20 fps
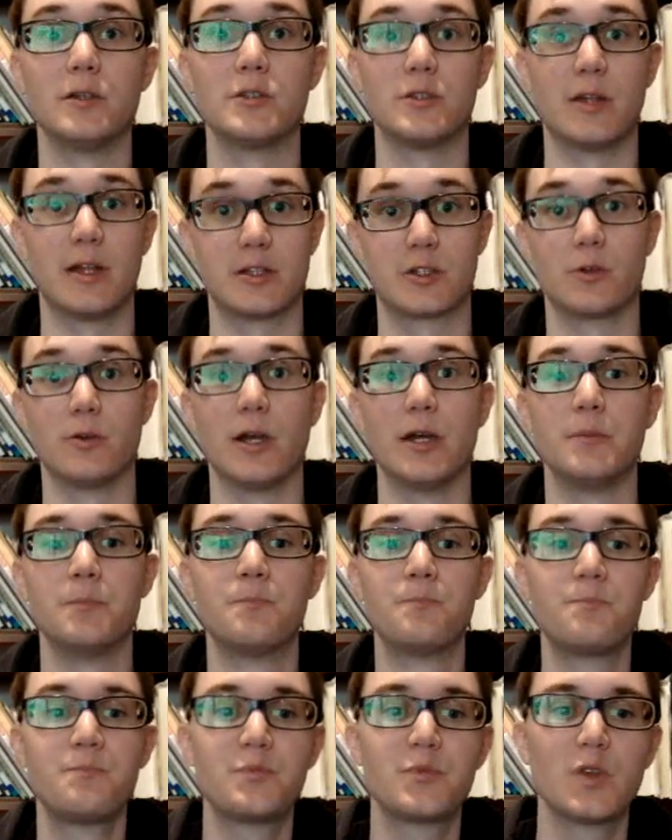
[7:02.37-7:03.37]
So that's great.
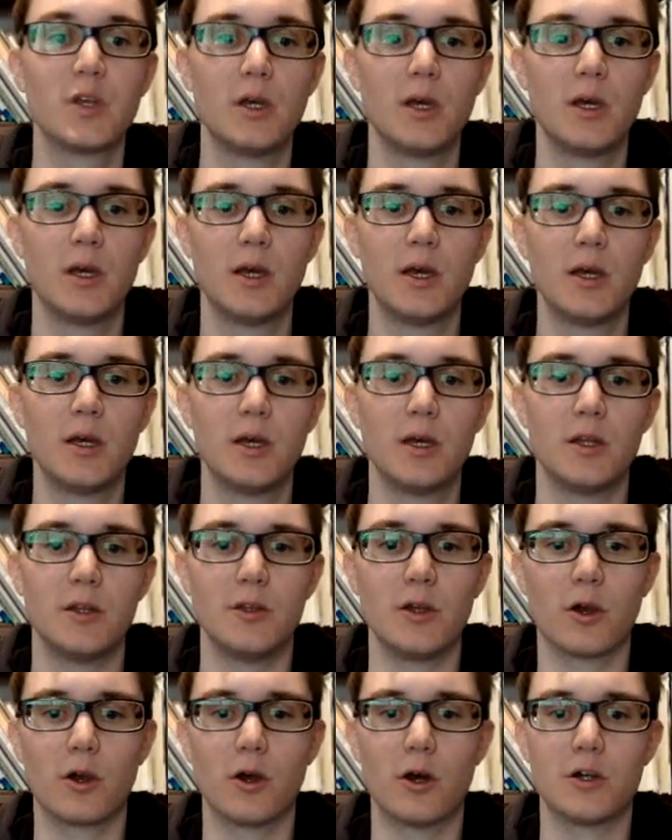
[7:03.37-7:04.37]

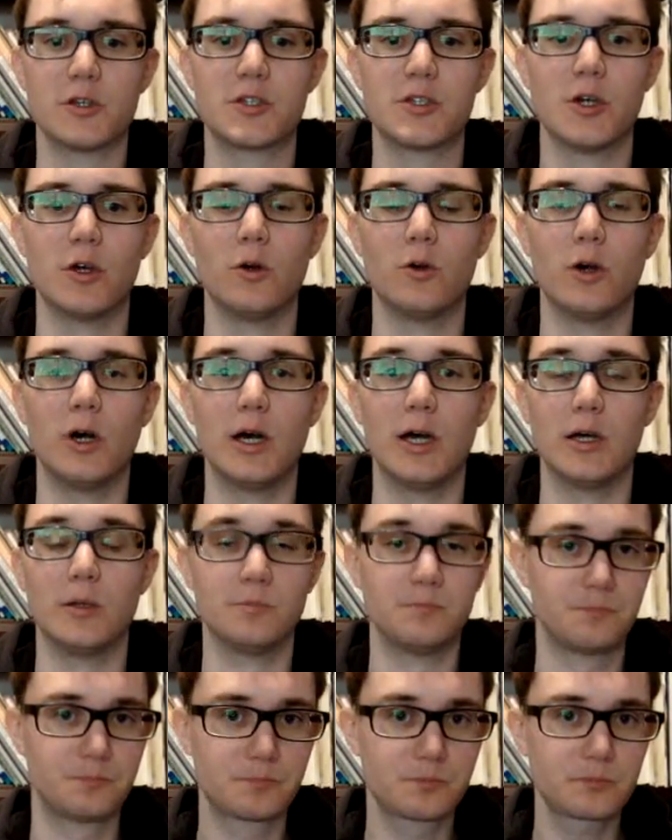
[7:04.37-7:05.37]
There are also